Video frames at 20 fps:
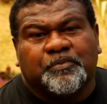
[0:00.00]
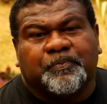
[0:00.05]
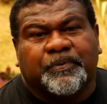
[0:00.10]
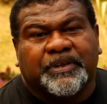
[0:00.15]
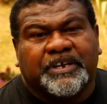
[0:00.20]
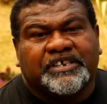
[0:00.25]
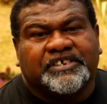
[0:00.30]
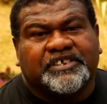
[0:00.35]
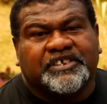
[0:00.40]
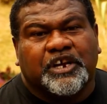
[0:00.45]

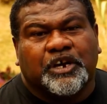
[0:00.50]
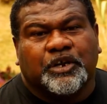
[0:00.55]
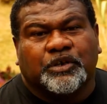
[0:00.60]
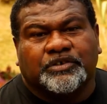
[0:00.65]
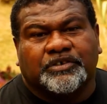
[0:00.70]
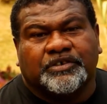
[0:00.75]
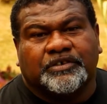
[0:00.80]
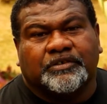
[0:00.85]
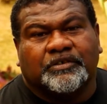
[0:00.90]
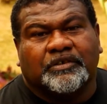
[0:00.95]
please note
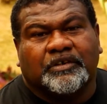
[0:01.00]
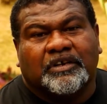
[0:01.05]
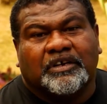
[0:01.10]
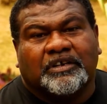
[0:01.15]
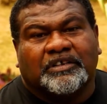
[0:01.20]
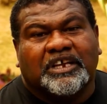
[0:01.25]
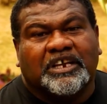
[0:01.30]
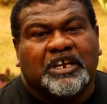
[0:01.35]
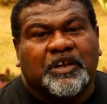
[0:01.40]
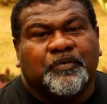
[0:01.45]

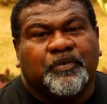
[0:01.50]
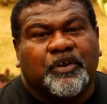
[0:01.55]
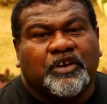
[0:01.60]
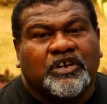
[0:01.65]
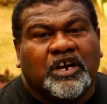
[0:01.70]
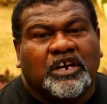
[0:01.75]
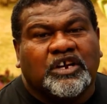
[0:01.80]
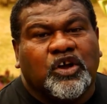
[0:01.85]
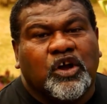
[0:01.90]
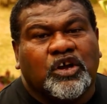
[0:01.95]
that if you're
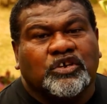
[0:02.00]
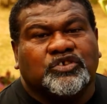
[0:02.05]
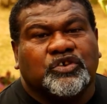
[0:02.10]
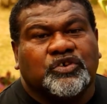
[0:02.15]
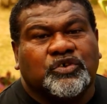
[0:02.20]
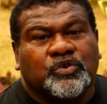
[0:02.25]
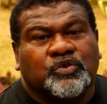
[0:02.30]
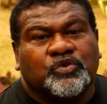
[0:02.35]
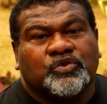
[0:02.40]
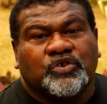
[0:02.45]
not going to
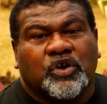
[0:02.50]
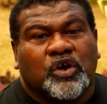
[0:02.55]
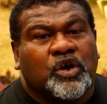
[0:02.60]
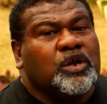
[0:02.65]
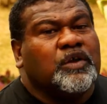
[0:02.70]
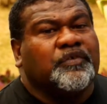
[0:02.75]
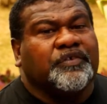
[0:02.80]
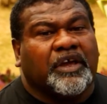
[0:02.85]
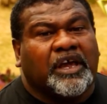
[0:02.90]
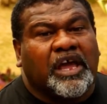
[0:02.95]
use
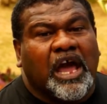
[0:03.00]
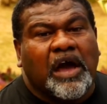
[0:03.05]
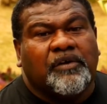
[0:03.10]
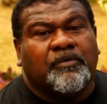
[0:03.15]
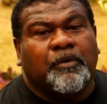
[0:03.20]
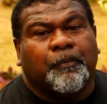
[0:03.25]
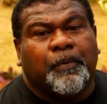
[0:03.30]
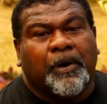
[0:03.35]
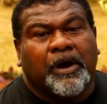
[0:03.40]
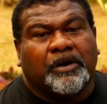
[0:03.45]
all of the
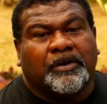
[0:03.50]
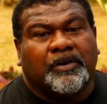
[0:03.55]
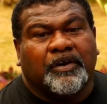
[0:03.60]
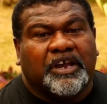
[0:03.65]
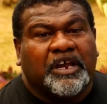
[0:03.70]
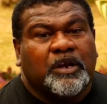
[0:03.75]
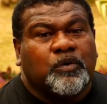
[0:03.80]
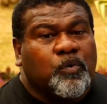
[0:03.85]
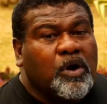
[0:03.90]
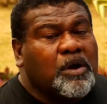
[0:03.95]
kava powder
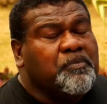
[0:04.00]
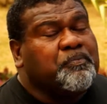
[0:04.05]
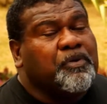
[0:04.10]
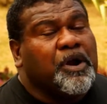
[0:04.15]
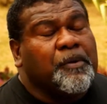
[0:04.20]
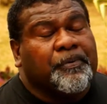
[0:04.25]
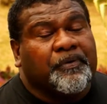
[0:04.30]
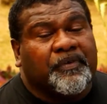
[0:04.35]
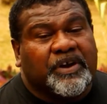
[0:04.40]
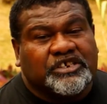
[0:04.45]
in one
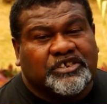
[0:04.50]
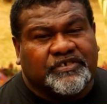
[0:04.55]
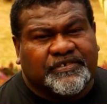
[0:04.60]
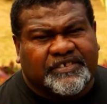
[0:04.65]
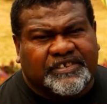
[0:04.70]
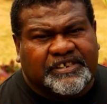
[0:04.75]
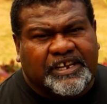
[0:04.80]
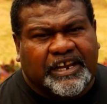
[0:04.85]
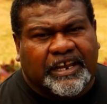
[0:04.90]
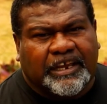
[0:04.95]
preparation
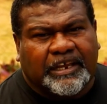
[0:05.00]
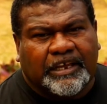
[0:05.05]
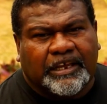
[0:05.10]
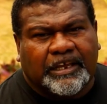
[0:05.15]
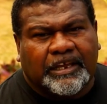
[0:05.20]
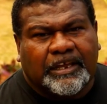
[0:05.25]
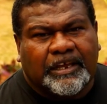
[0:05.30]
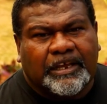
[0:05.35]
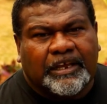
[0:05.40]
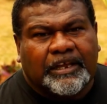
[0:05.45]
sitting,
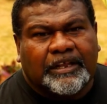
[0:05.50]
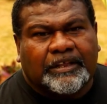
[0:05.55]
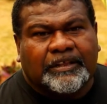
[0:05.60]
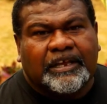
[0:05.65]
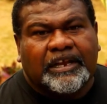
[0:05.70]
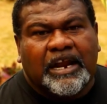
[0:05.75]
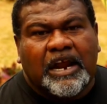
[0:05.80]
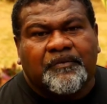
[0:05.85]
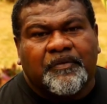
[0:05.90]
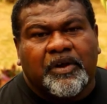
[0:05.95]

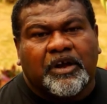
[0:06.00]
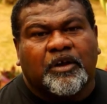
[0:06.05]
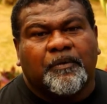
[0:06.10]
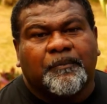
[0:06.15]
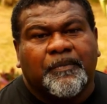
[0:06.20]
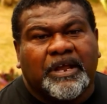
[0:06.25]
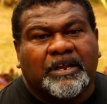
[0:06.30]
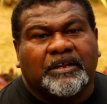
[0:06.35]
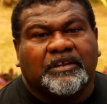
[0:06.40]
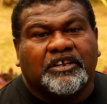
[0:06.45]
then I
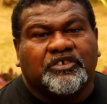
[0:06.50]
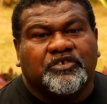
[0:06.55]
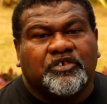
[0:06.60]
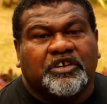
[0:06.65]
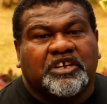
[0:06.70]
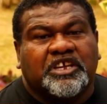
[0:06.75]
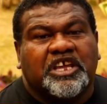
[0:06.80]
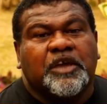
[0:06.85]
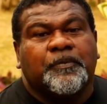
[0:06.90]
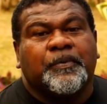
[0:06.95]
recommend that you
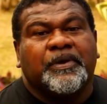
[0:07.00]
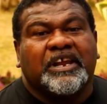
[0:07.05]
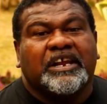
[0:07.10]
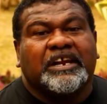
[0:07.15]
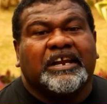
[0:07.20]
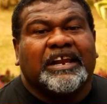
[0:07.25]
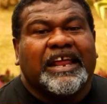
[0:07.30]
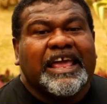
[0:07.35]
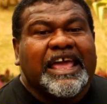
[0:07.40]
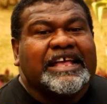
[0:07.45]
keep it in
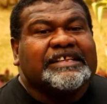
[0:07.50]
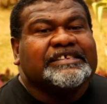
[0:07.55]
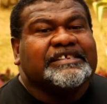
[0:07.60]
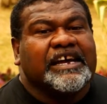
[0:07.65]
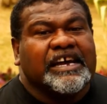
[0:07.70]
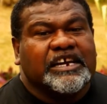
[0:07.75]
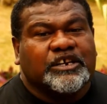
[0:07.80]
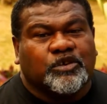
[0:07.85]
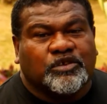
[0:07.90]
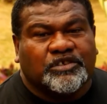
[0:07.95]
an
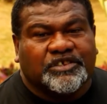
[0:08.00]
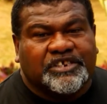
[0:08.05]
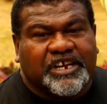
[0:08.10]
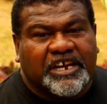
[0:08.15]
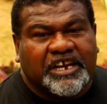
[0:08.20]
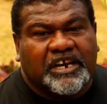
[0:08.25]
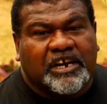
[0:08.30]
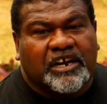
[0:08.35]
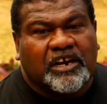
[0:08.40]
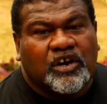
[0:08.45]
airtight
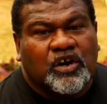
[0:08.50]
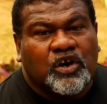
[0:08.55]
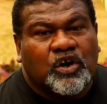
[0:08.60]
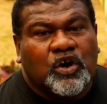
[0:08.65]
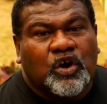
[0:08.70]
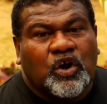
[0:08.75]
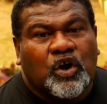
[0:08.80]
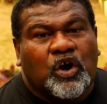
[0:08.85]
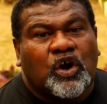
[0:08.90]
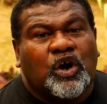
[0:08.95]
container.
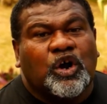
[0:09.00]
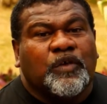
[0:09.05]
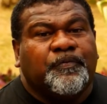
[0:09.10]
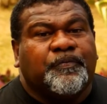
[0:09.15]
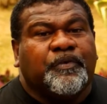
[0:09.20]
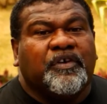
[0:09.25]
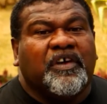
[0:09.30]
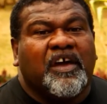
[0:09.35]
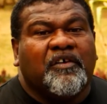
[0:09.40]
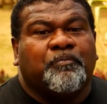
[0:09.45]
Or if
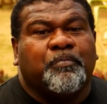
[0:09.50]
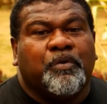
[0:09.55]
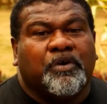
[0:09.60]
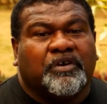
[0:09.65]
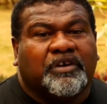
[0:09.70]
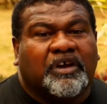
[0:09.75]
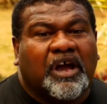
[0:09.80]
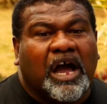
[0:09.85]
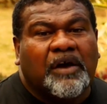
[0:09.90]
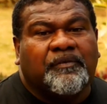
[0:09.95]
you have
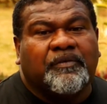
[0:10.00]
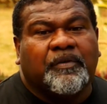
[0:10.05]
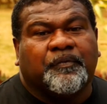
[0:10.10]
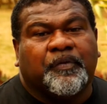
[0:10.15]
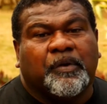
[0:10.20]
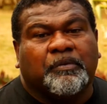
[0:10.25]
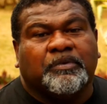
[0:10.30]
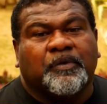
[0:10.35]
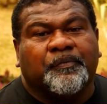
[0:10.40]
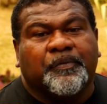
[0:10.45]
bought kava
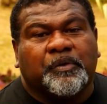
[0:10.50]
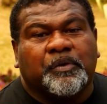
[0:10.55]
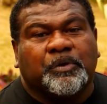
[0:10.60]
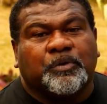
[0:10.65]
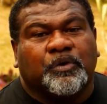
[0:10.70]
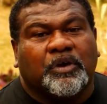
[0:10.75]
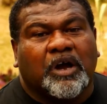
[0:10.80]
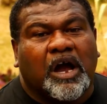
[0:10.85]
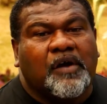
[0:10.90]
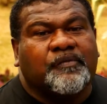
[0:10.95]
from the
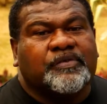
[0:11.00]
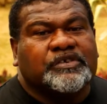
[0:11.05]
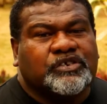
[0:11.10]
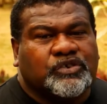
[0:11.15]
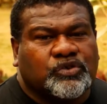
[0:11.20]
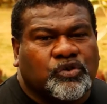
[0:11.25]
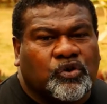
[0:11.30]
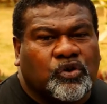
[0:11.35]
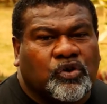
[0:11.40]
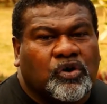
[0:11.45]
Vanuatu Kava
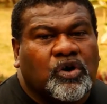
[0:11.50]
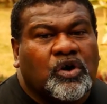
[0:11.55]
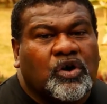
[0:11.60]
Store